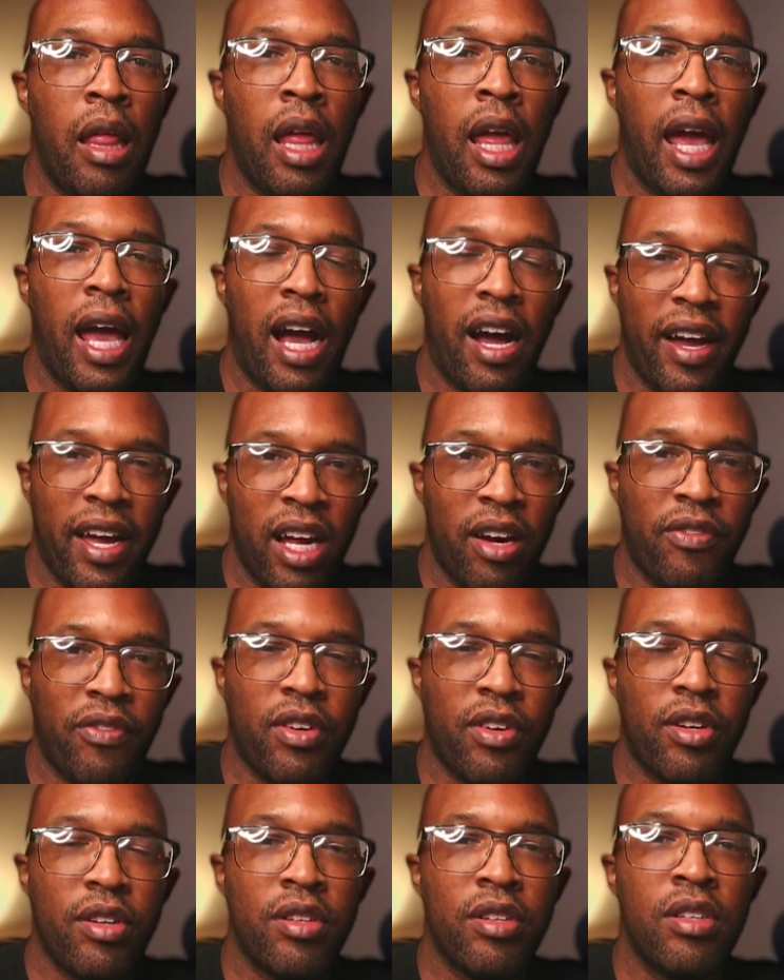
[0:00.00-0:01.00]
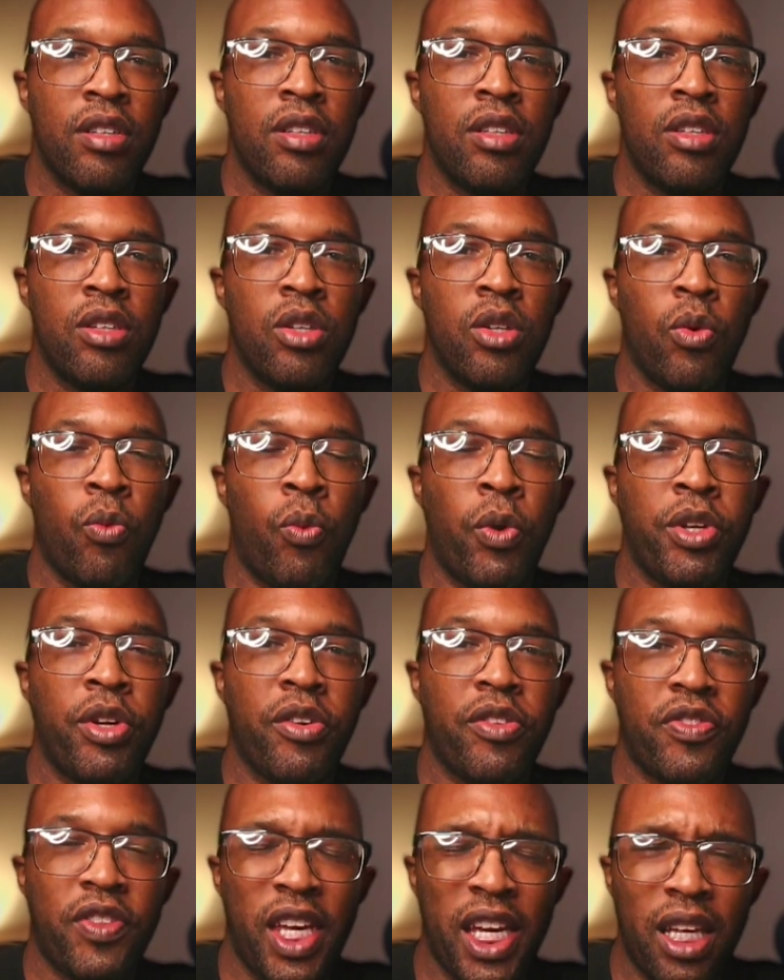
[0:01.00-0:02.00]
However, when you're
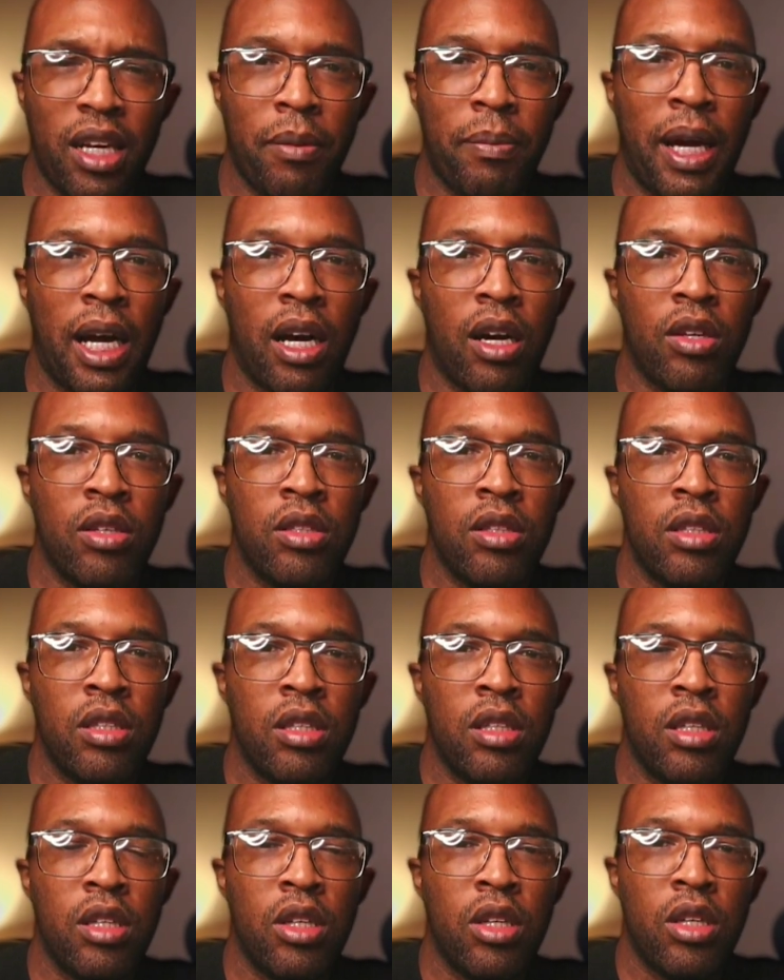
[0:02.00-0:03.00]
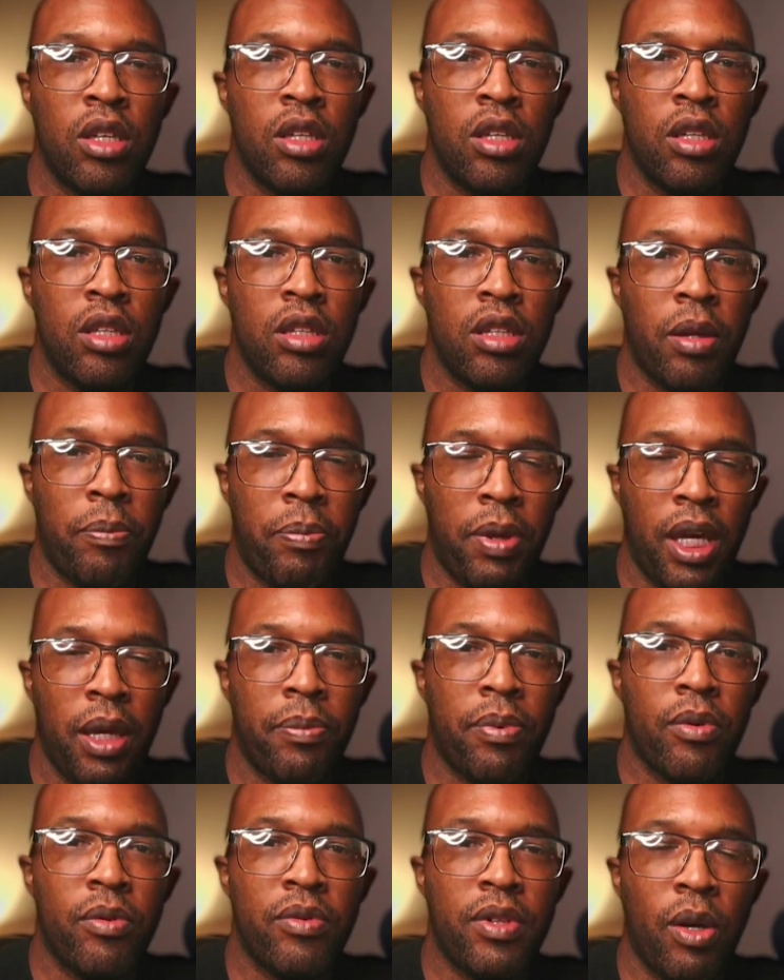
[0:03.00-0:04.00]
thinking about the
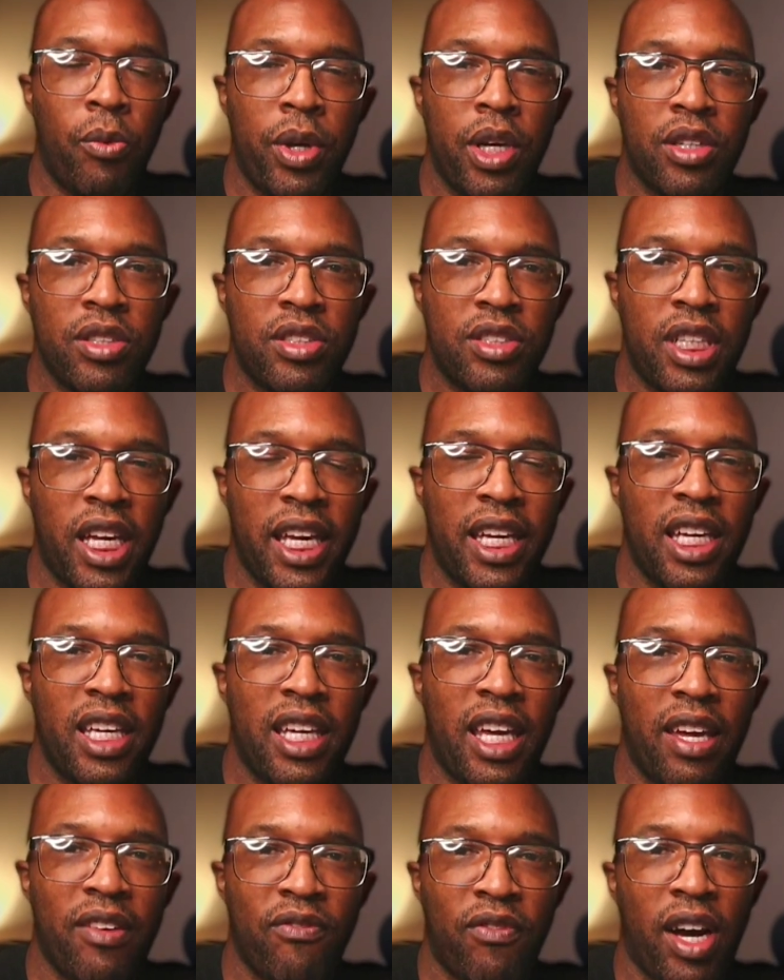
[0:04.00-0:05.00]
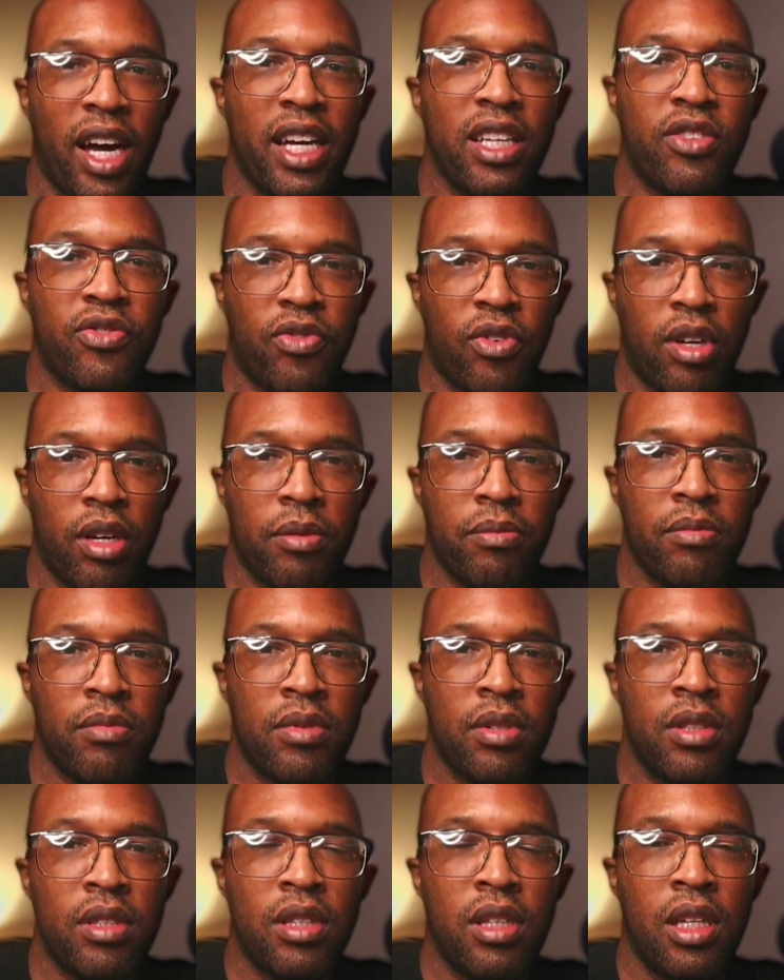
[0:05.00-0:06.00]
people that we are taking advice from,
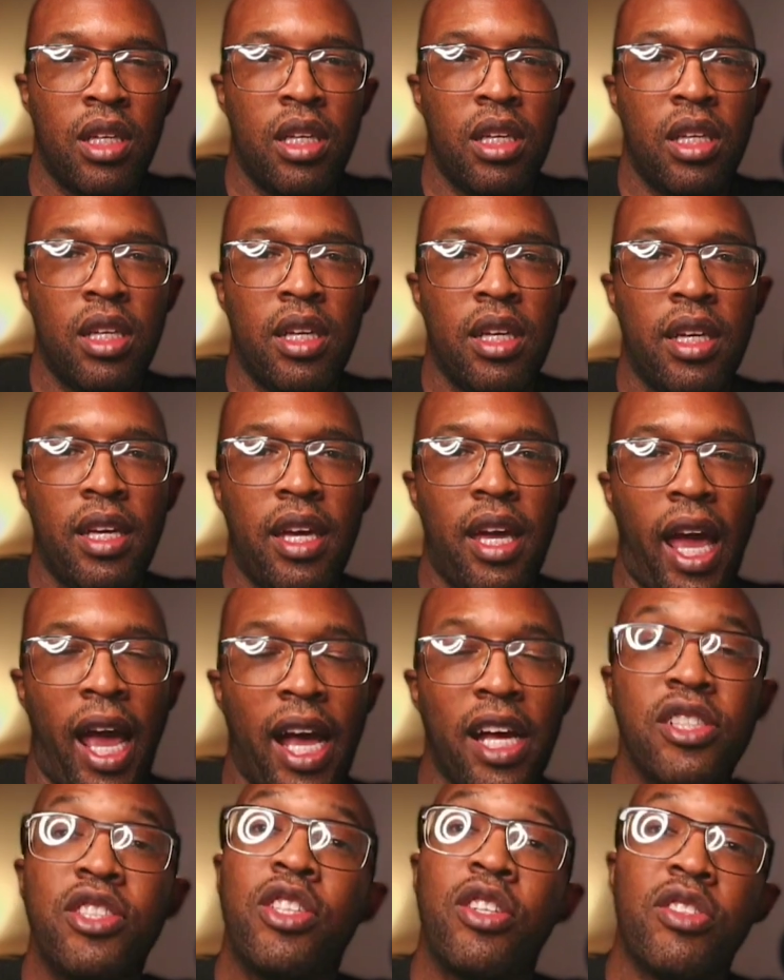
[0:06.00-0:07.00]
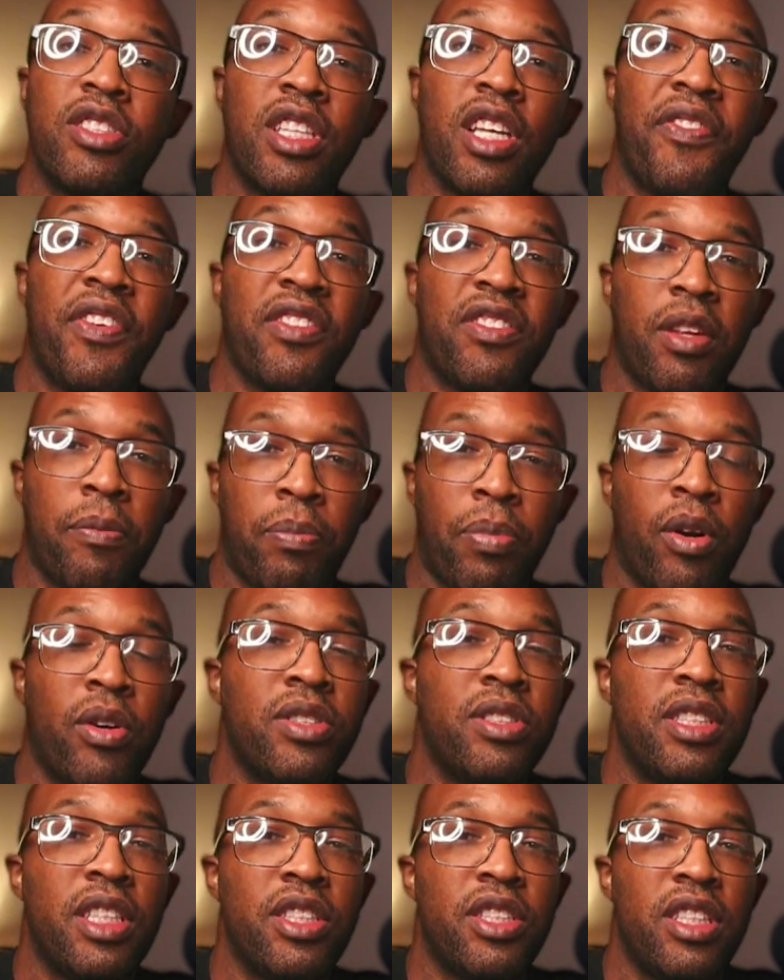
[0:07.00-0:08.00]
ask yourself if the person
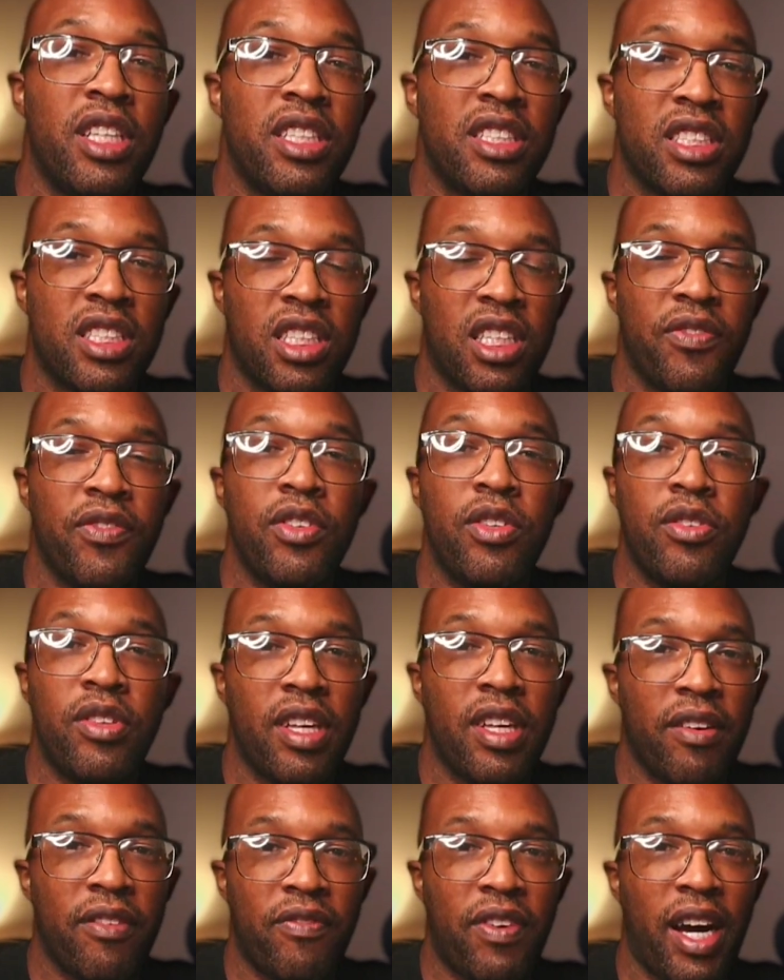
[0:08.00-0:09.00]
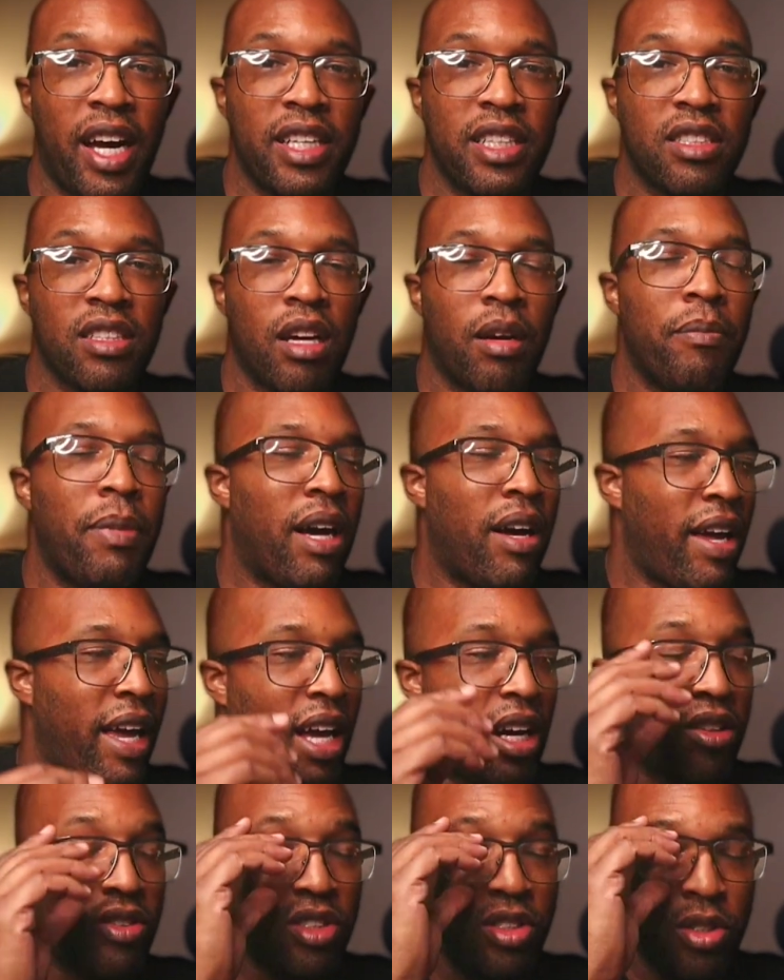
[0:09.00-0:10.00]
that is giving you the advice about how
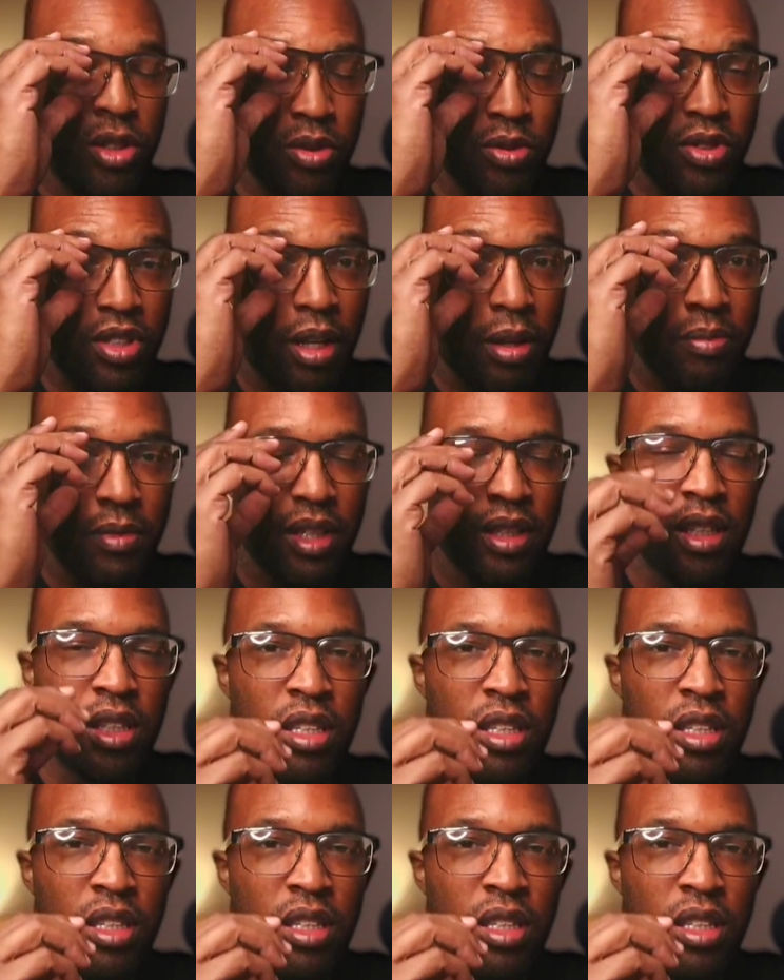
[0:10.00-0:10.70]
to do something,